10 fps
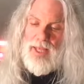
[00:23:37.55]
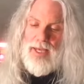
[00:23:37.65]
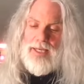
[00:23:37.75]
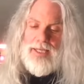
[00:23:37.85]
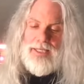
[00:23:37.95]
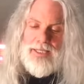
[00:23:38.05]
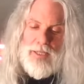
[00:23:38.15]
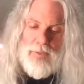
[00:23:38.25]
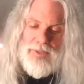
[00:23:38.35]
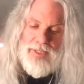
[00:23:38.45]
And he
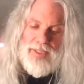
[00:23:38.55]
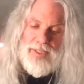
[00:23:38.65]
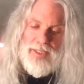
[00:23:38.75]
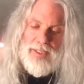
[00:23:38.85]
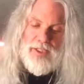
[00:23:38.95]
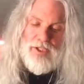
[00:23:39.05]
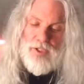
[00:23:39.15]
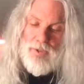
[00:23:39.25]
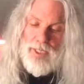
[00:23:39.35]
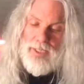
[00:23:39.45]
said what this city is
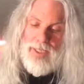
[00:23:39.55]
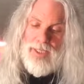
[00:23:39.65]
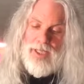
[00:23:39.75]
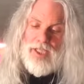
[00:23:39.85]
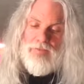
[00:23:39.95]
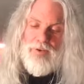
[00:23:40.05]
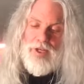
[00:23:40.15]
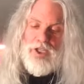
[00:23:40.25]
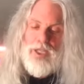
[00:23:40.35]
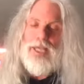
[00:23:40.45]
doing is
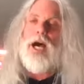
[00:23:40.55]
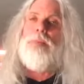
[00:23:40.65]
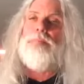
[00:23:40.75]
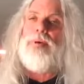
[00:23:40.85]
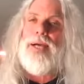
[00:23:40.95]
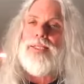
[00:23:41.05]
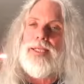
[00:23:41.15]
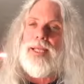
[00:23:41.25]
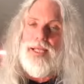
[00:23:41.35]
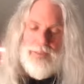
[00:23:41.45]
virtually
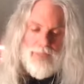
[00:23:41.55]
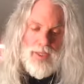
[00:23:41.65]
unprecedented.